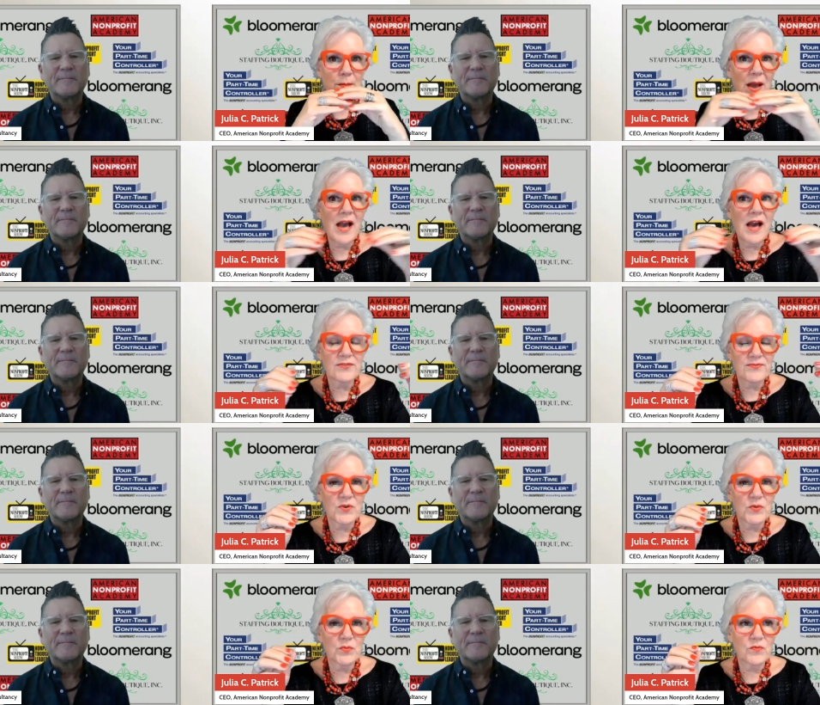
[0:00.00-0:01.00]
Speaker 1: path
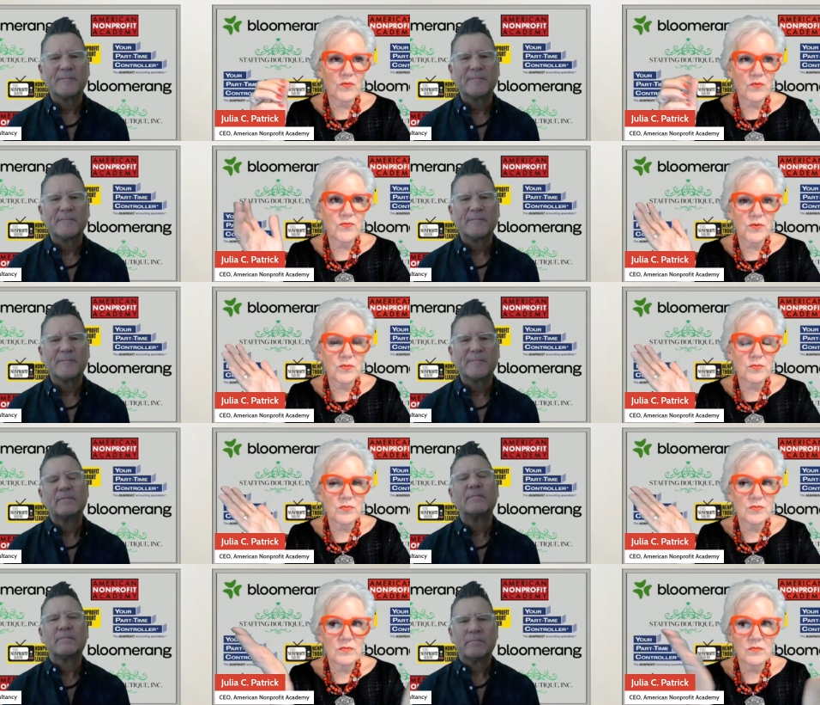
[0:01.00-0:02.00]
for for
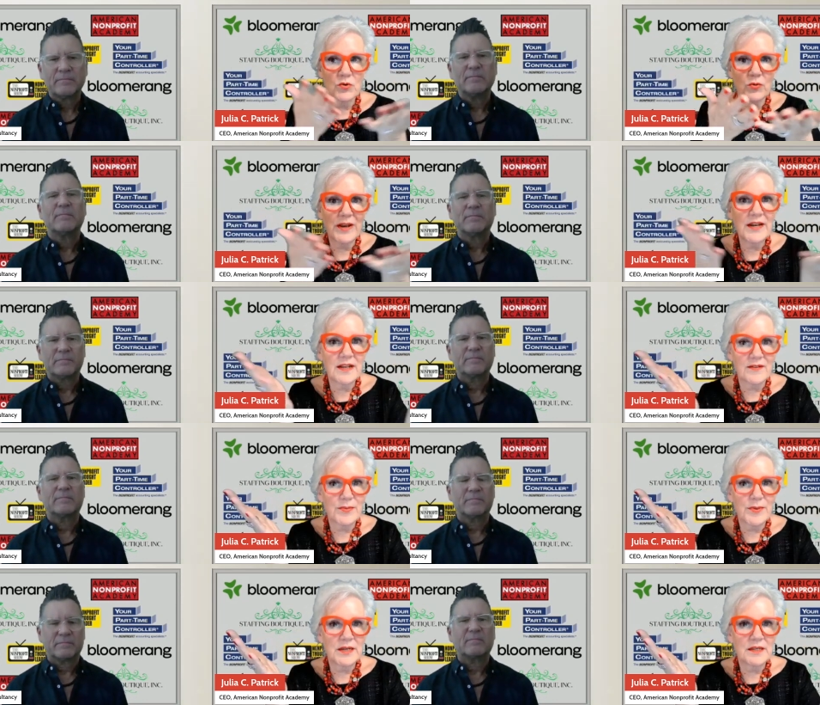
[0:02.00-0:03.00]
grading
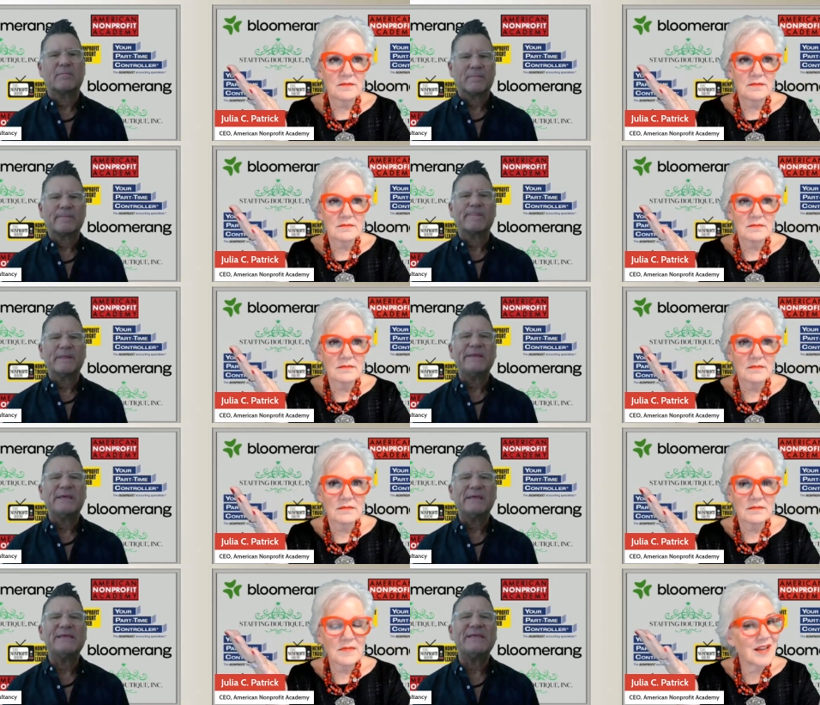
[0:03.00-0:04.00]
everybody.
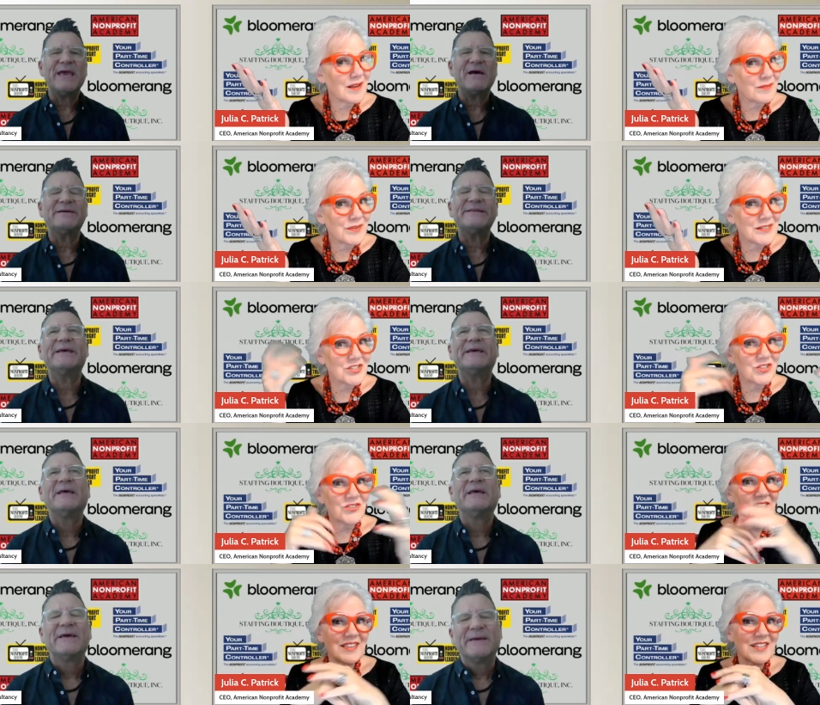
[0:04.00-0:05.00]
Yeah, and
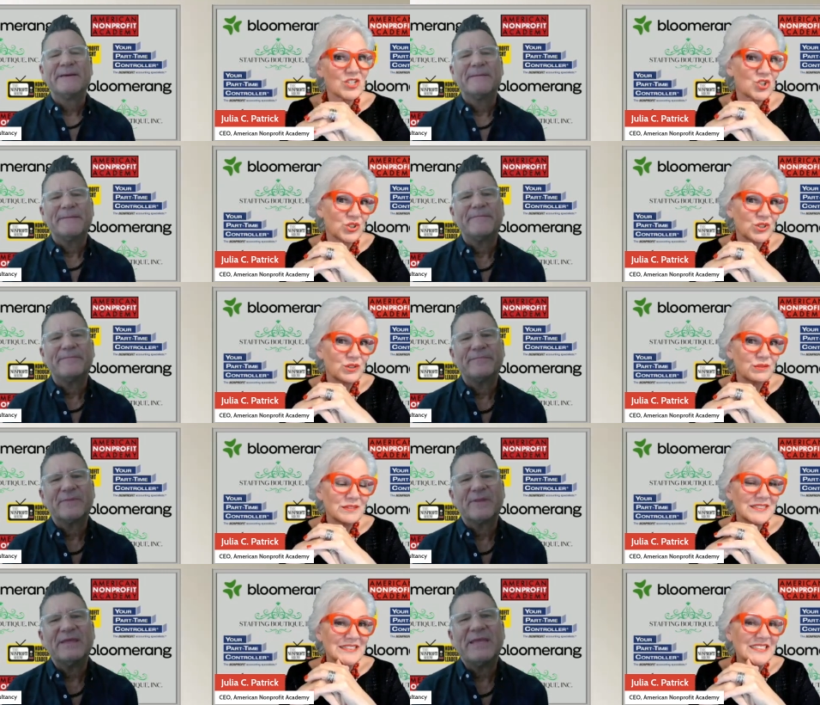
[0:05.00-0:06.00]
that's true?
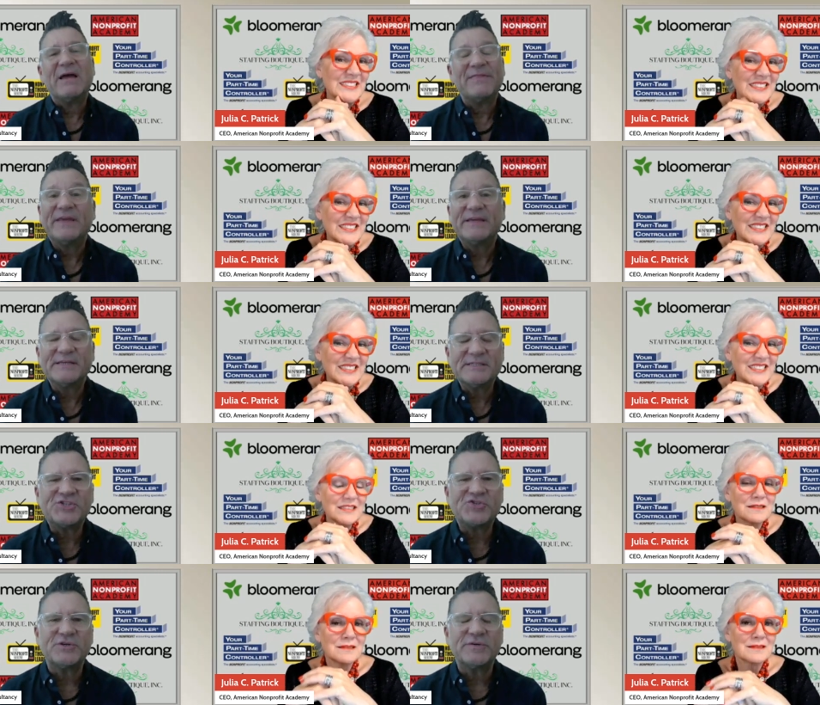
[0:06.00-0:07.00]
Speaker 2: Yeah, I think it is
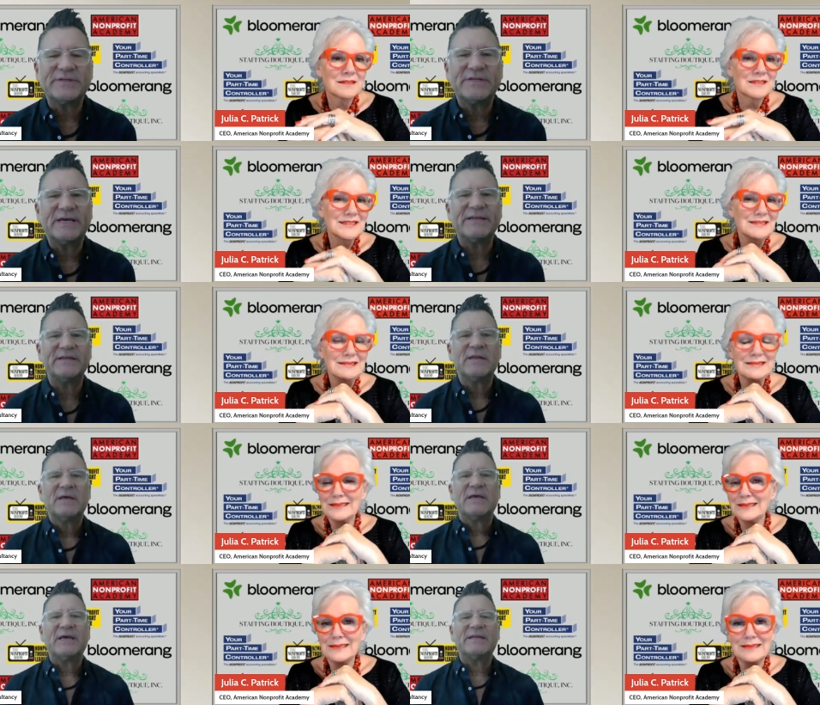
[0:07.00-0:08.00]
true, and and
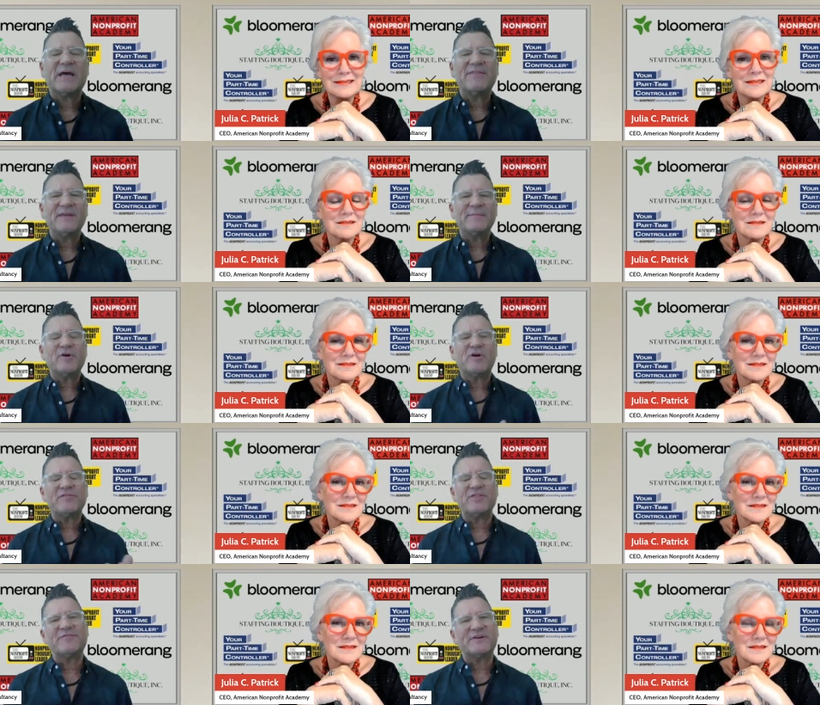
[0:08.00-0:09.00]
and I think
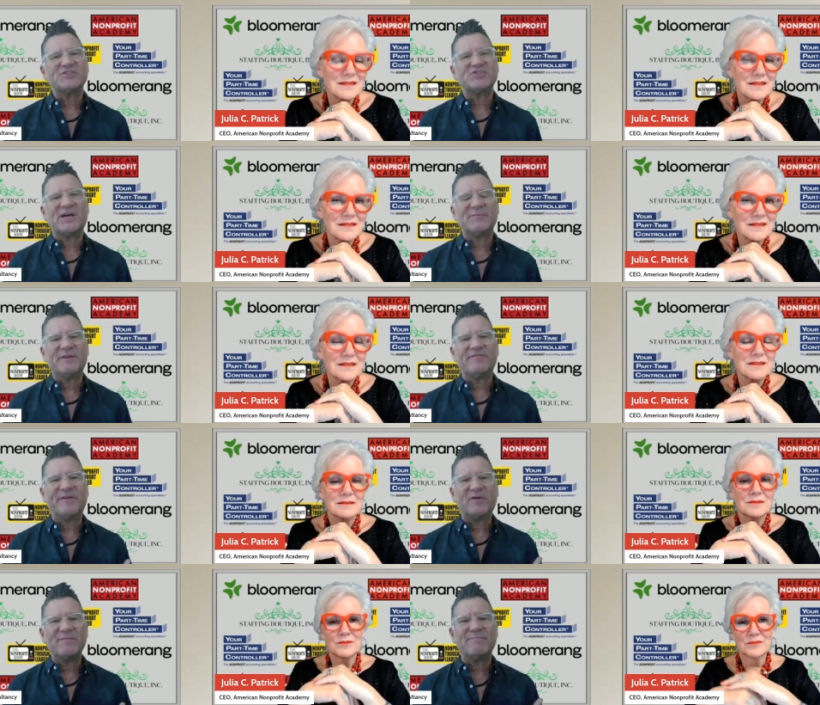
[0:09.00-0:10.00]
both of us try to be
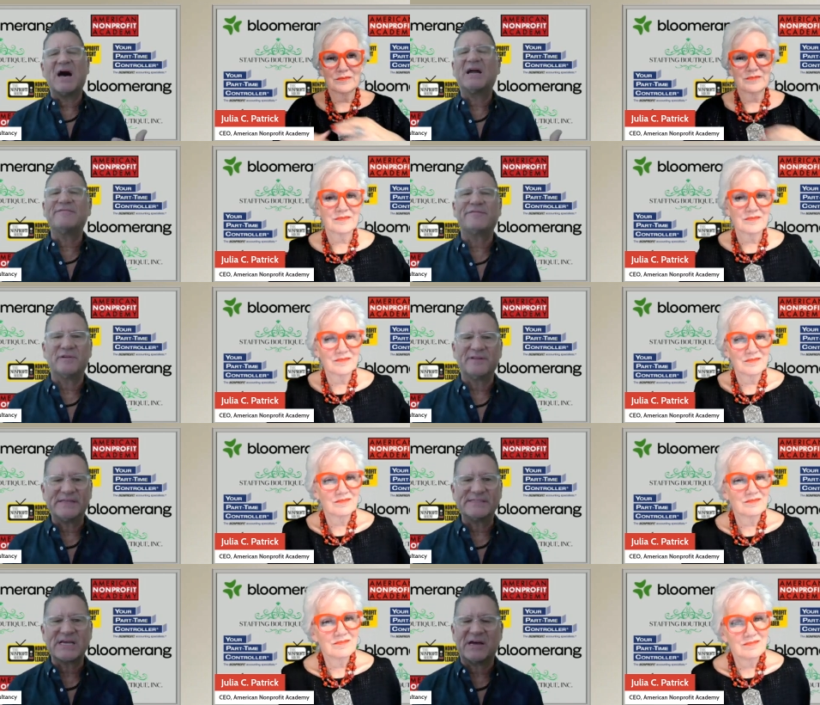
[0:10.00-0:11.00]
very mindful in
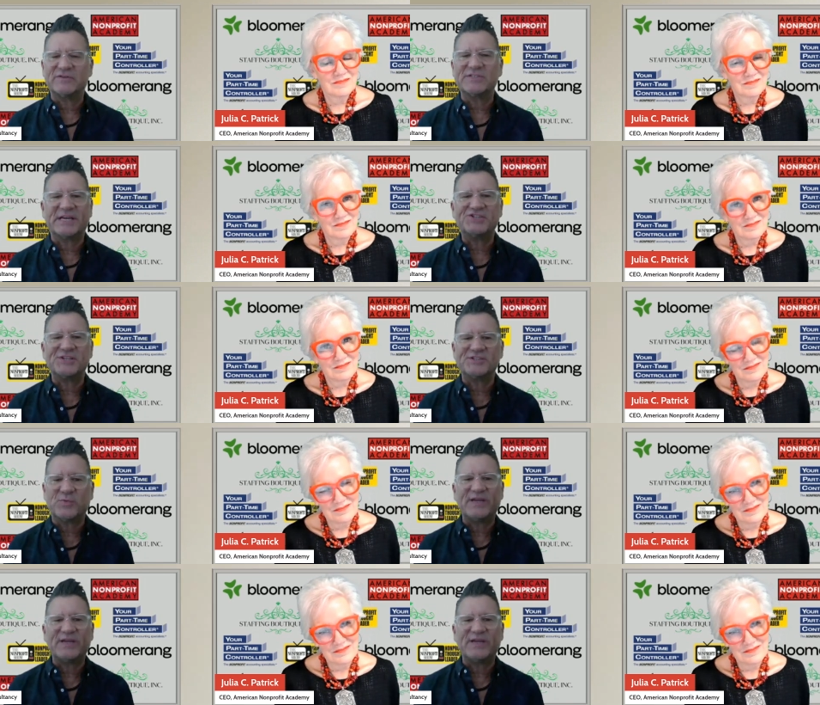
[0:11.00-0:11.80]
these conversations